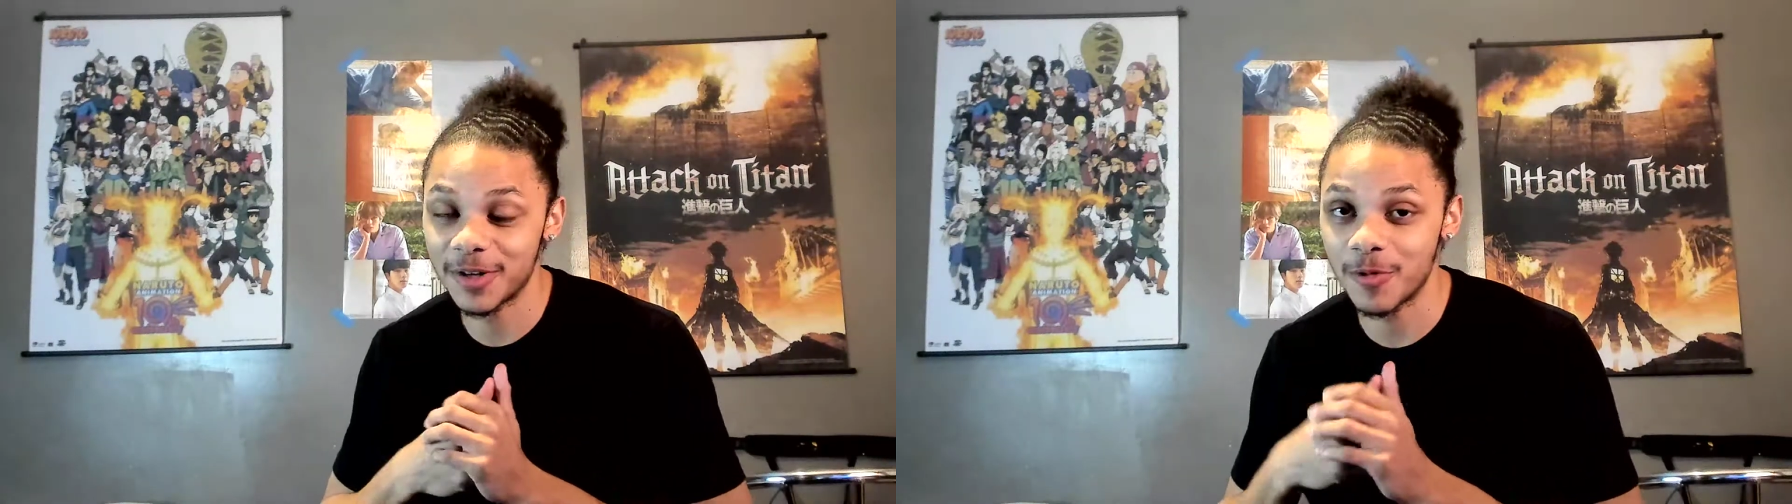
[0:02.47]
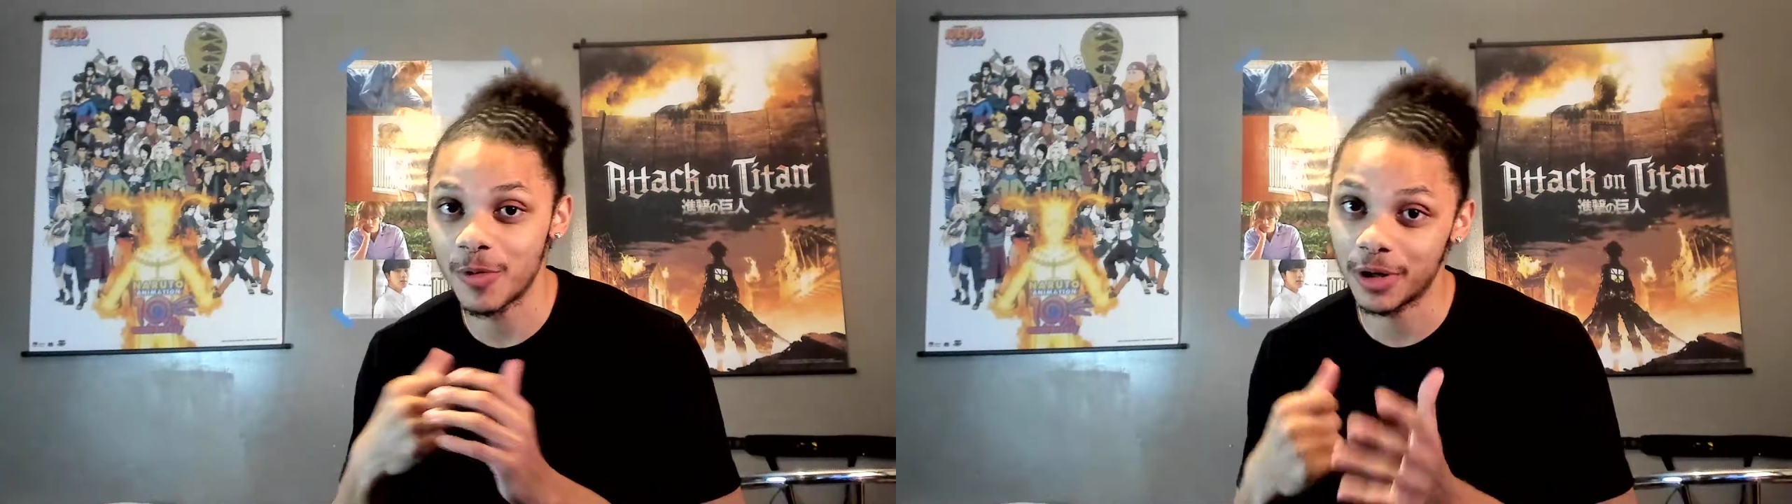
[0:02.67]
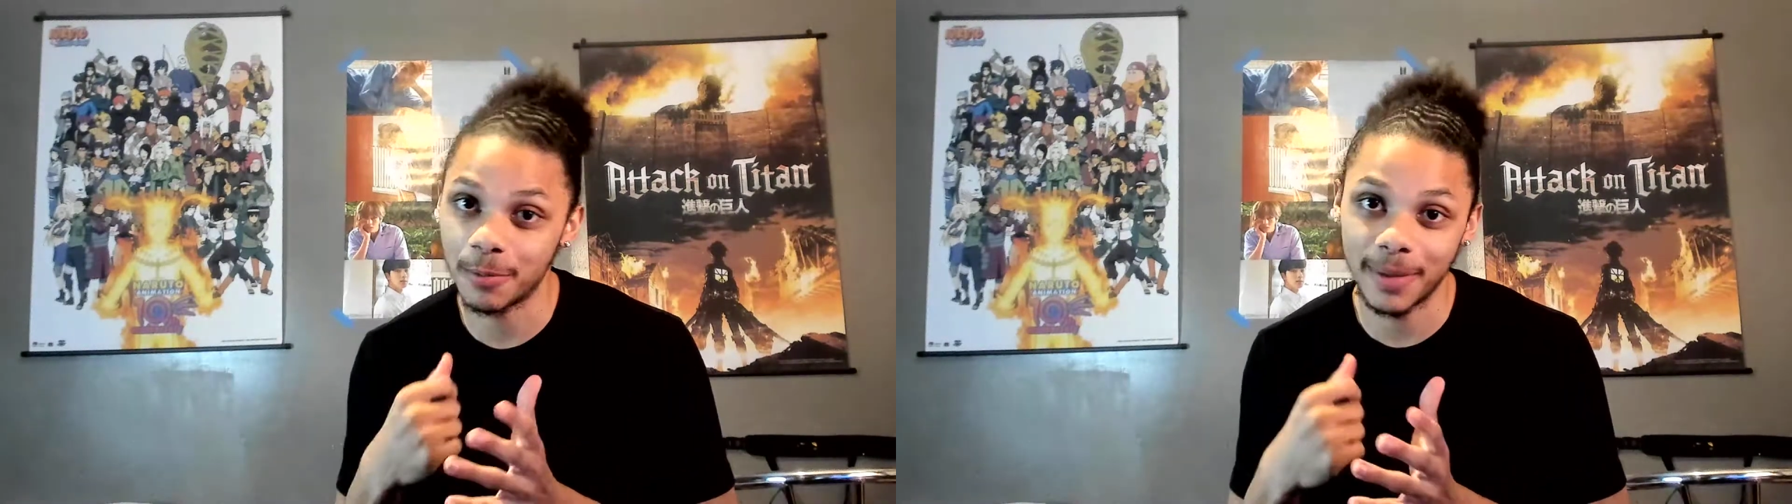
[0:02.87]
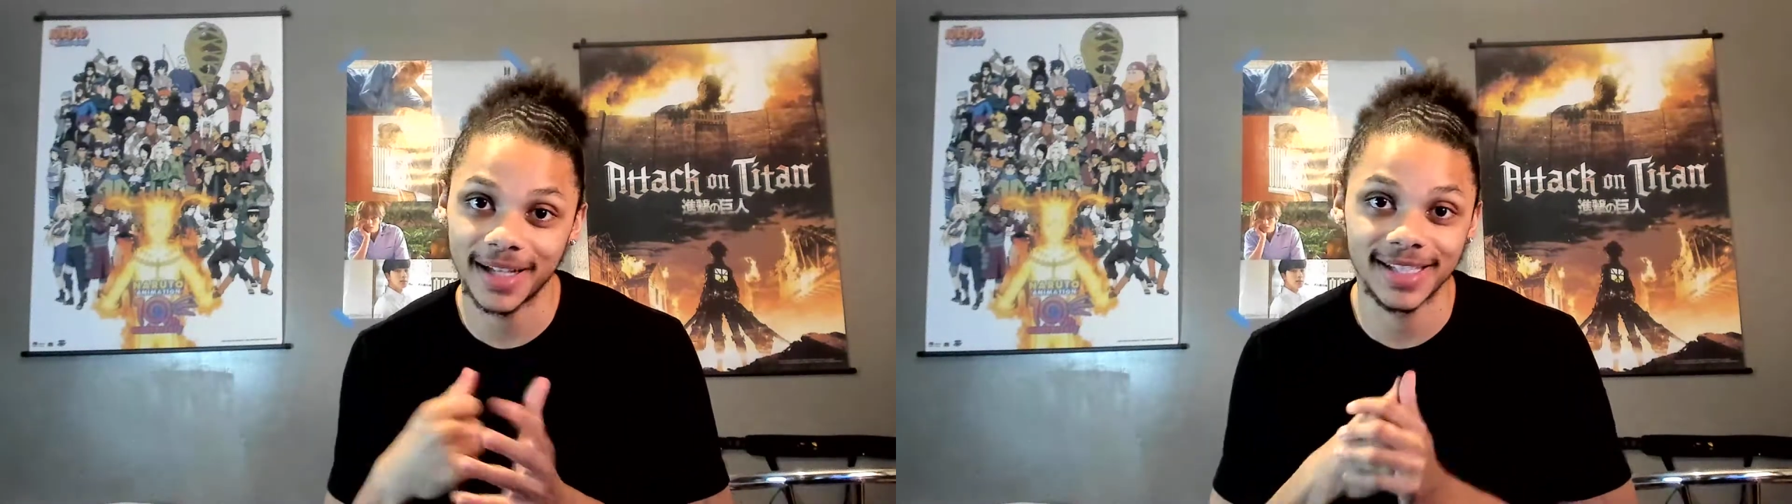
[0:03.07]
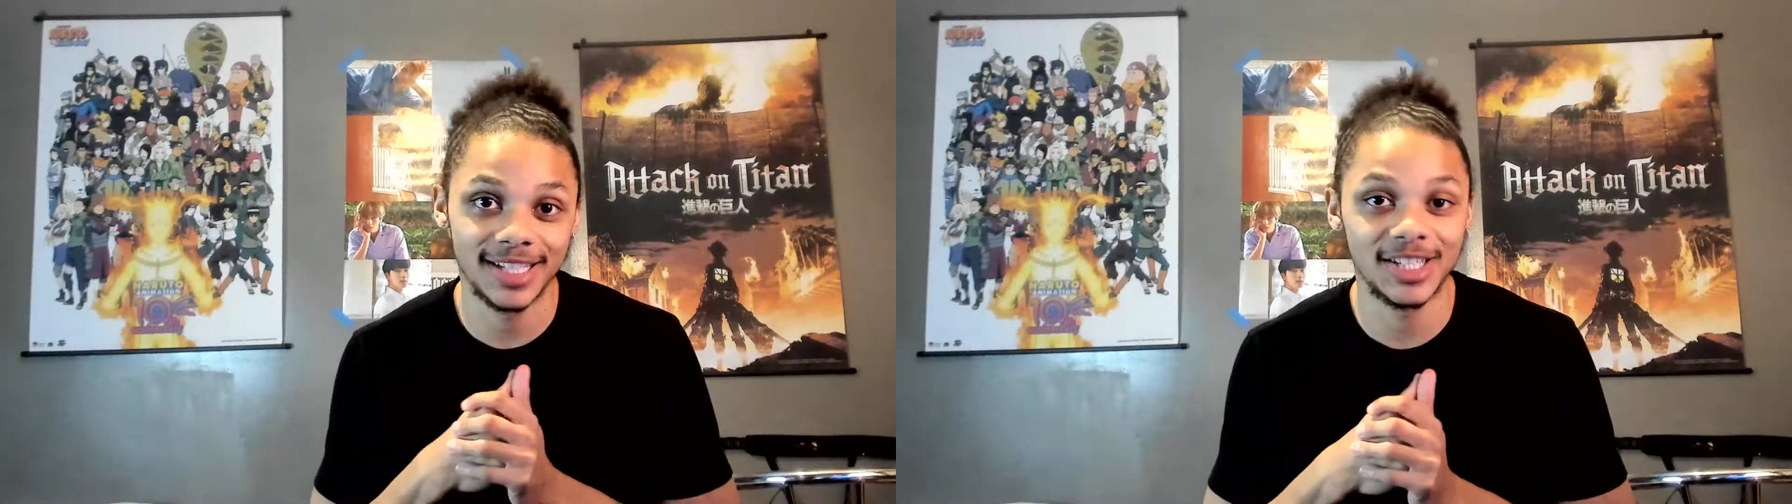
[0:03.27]
Welcome
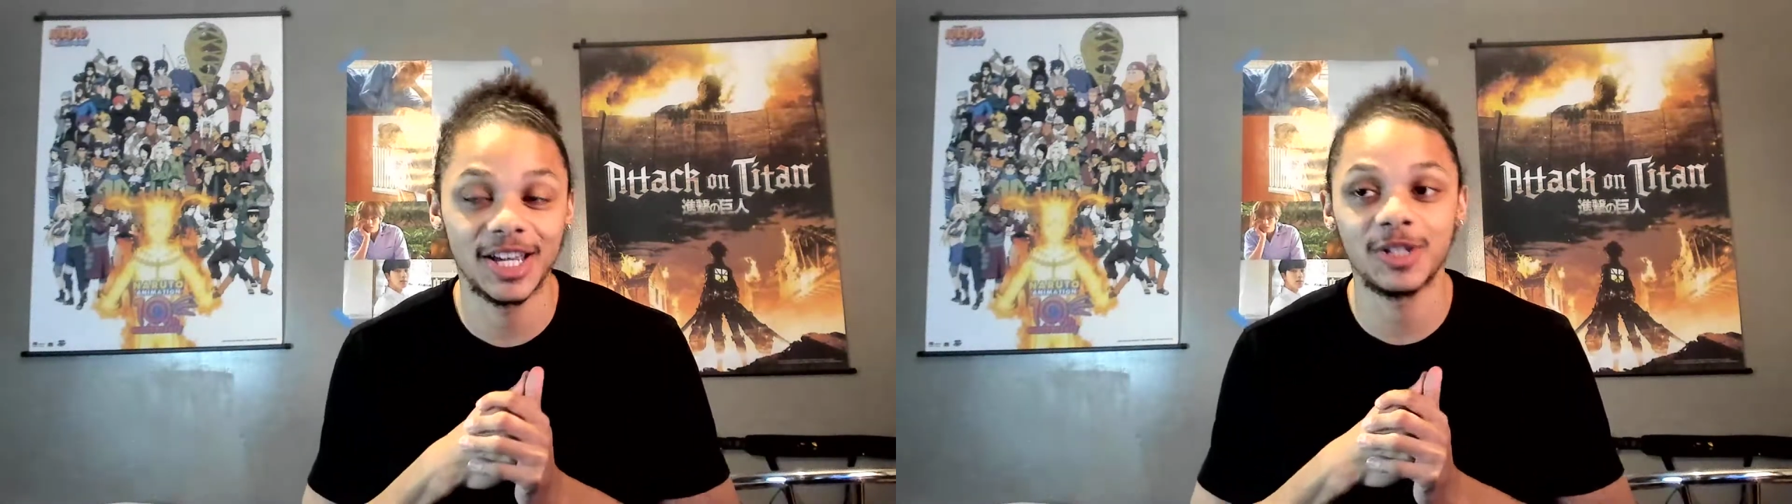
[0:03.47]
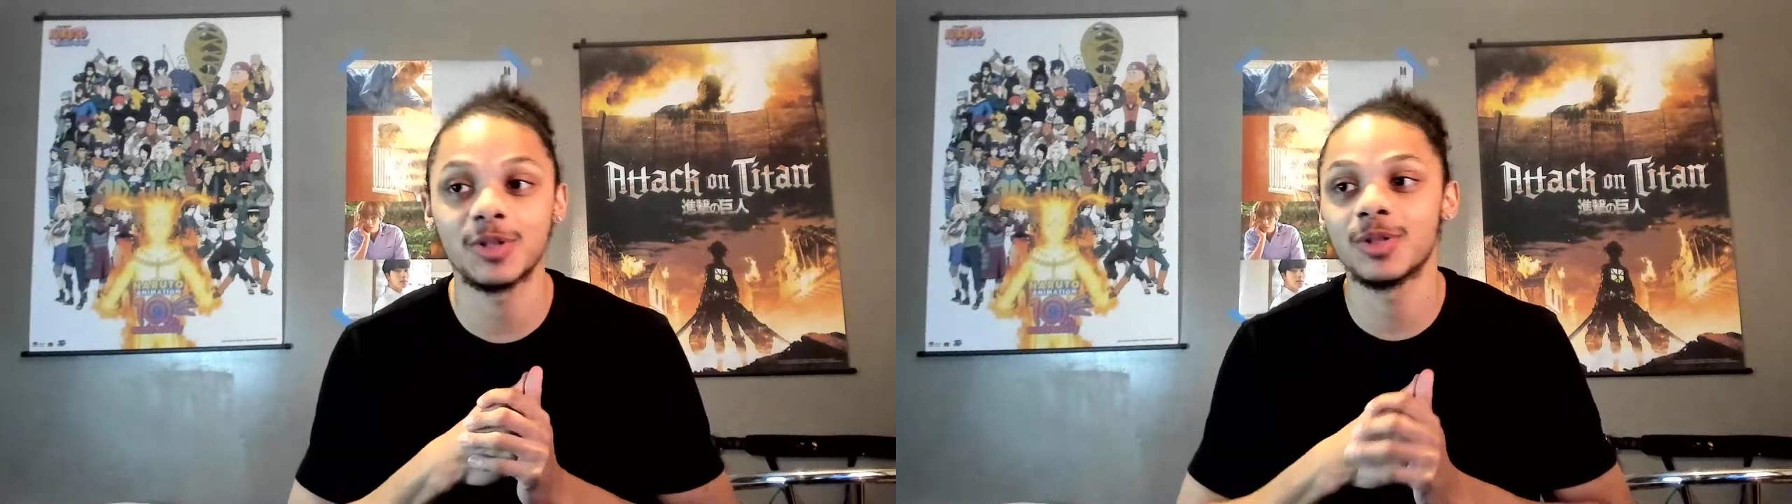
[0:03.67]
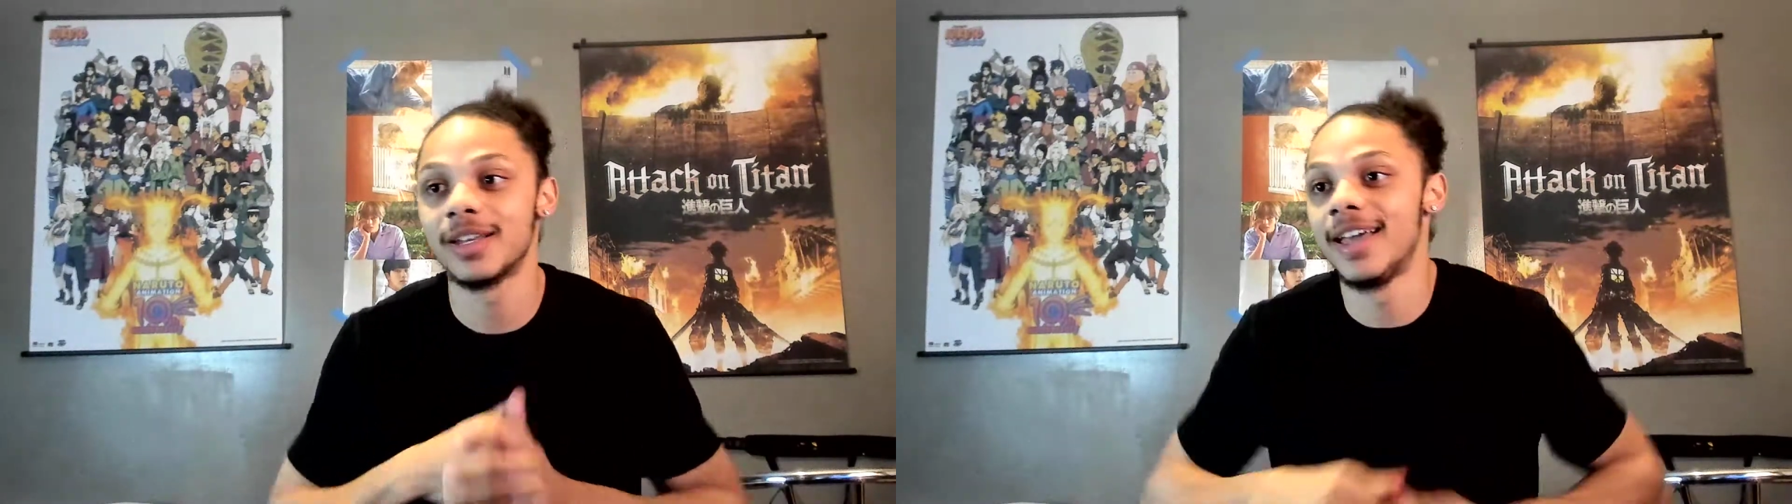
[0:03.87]
back to the channel.